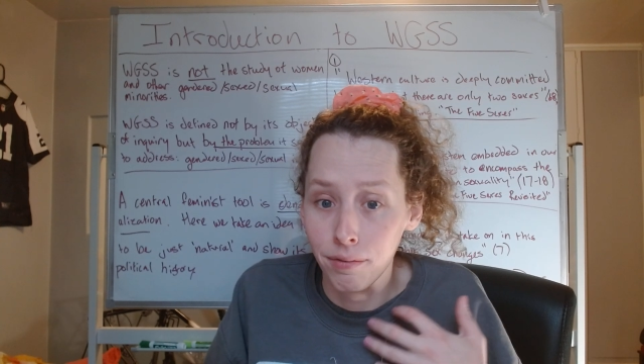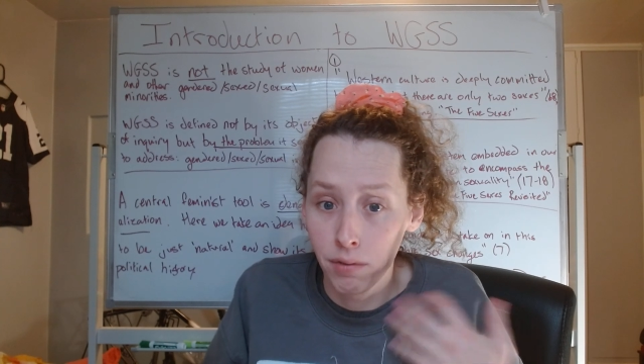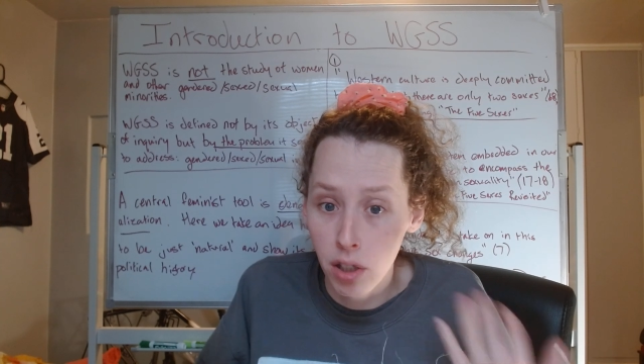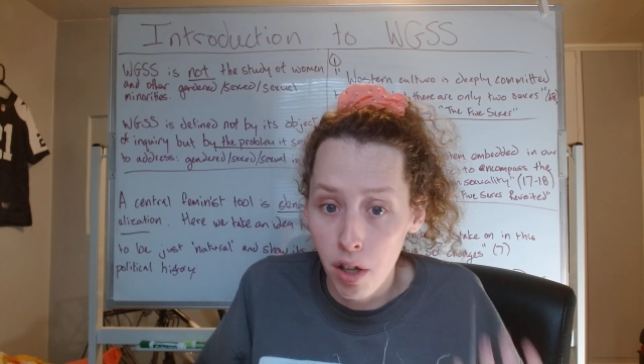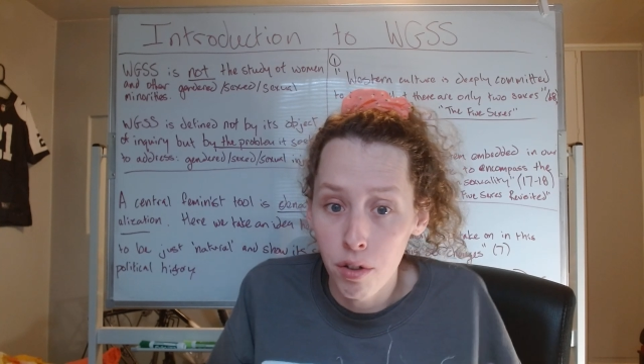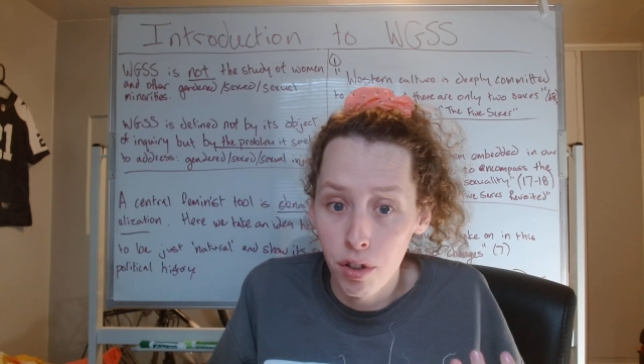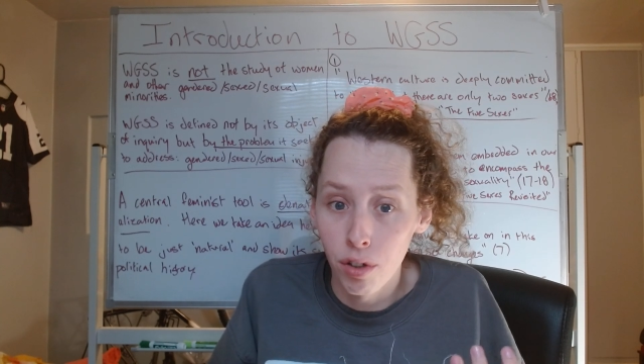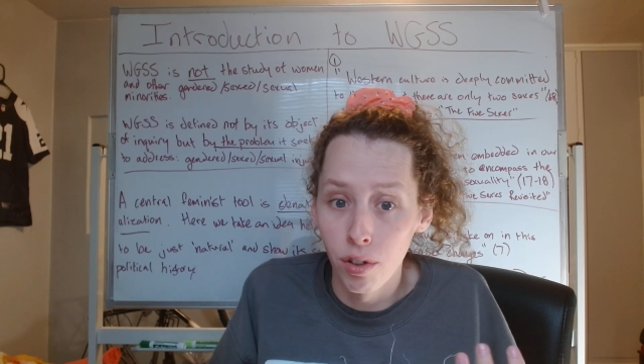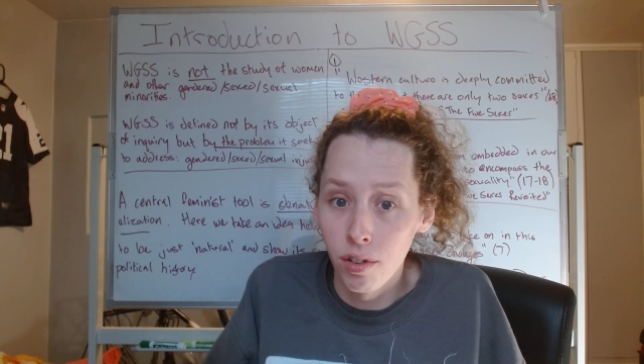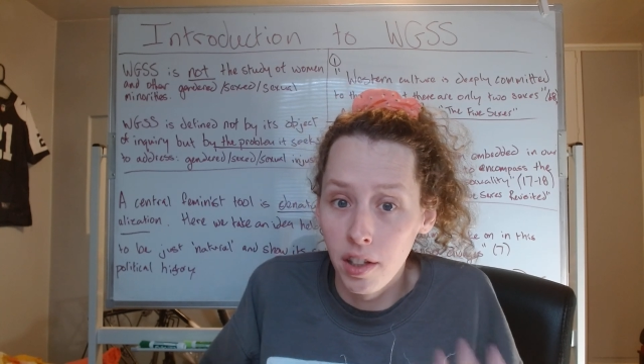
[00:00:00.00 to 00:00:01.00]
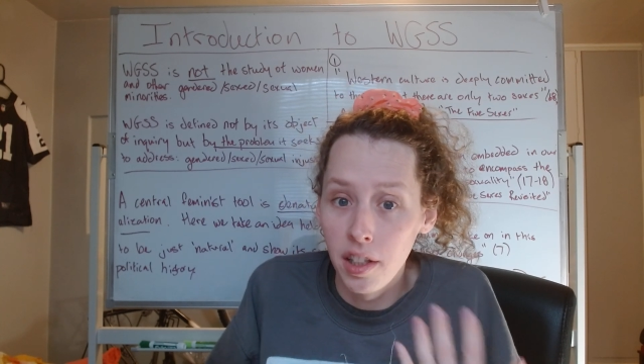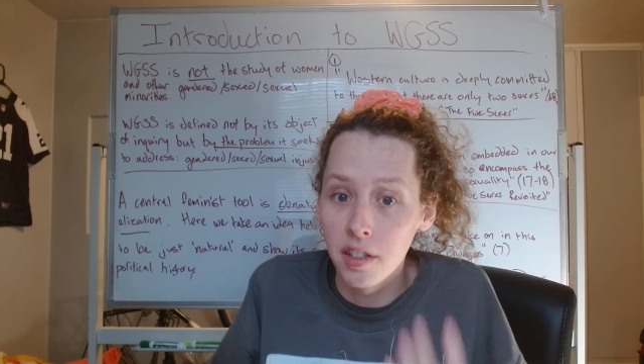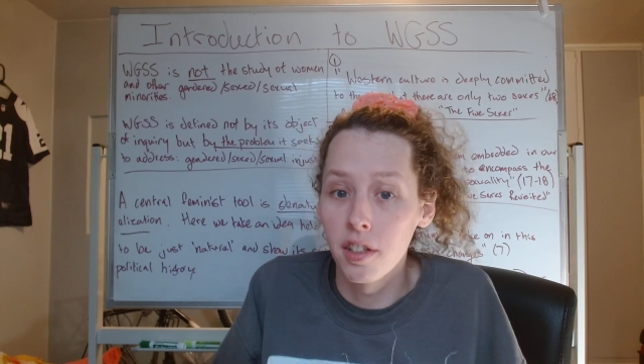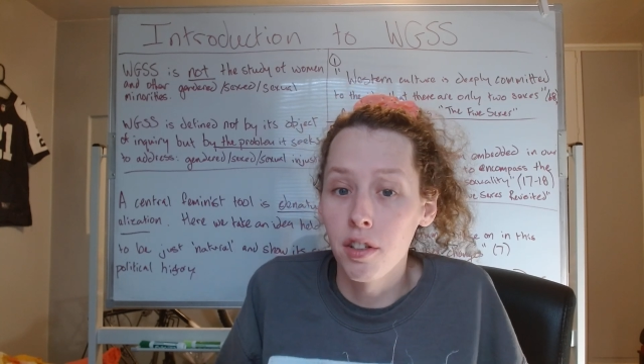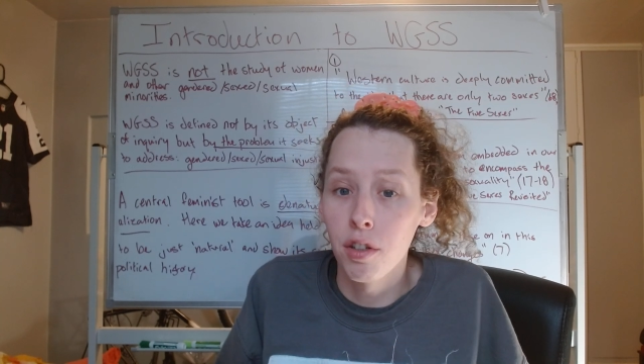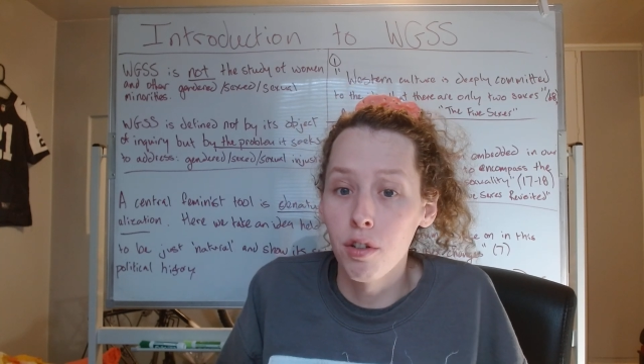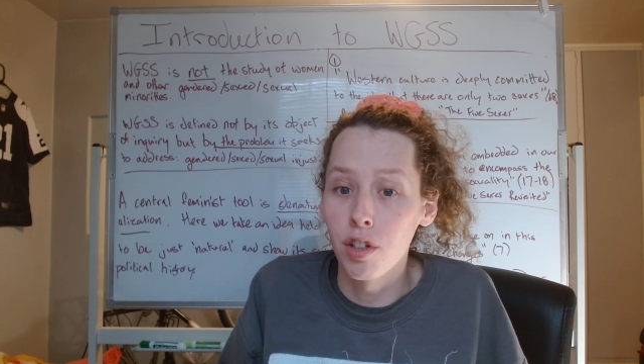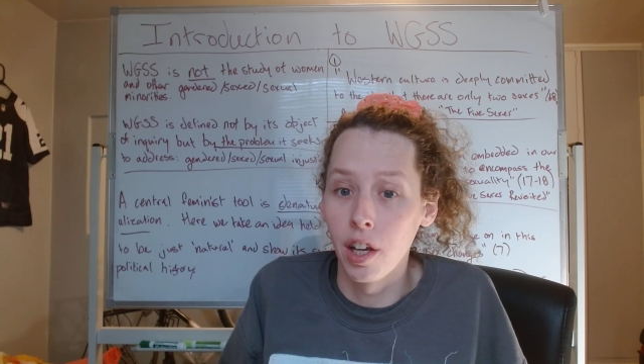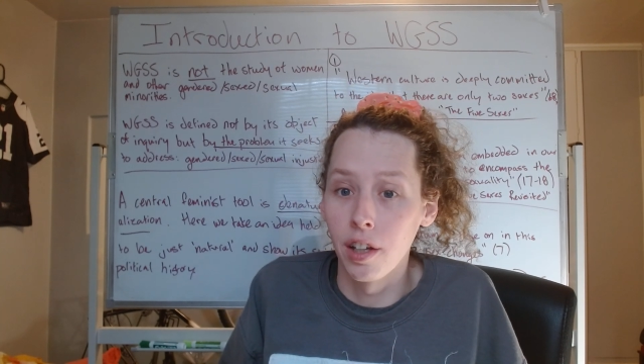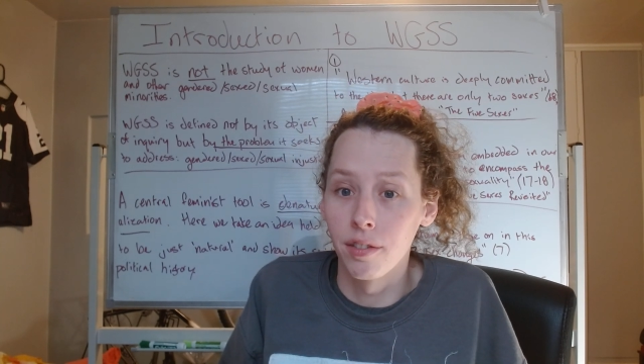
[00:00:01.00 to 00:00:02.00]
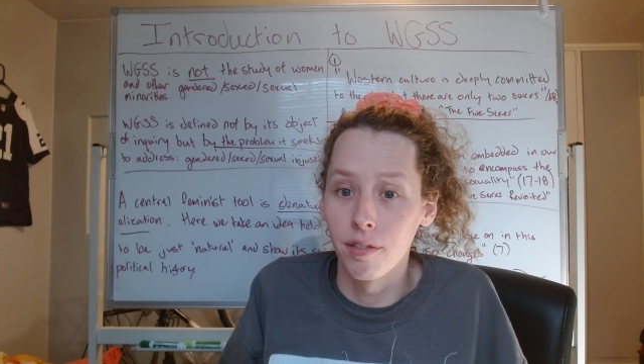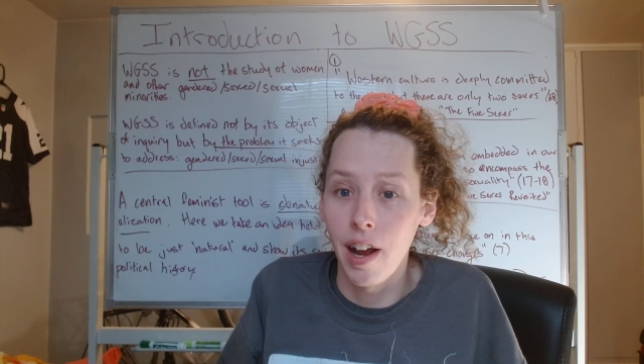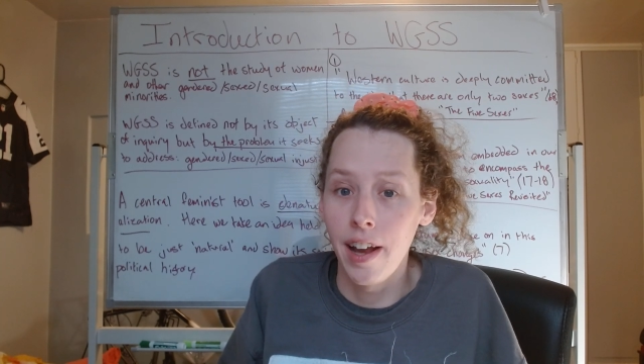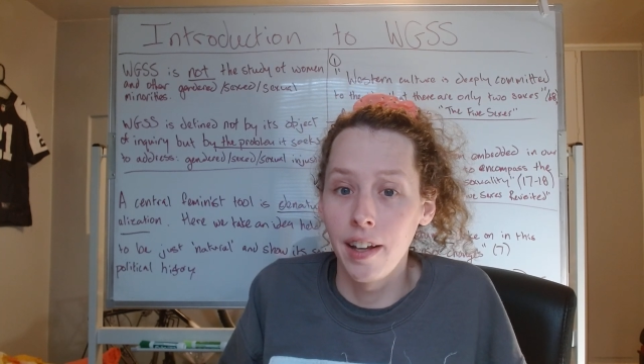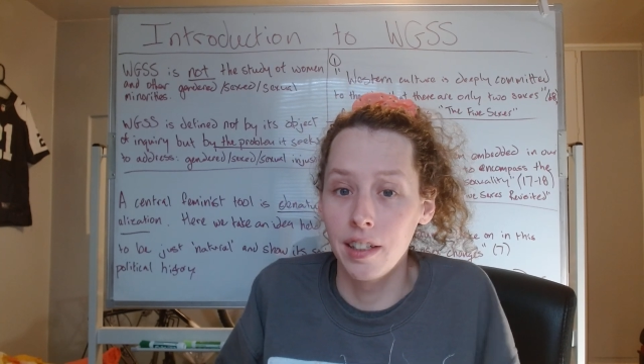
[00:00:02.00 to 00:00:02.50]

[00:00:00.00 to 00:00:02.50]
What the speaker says: social institution, right?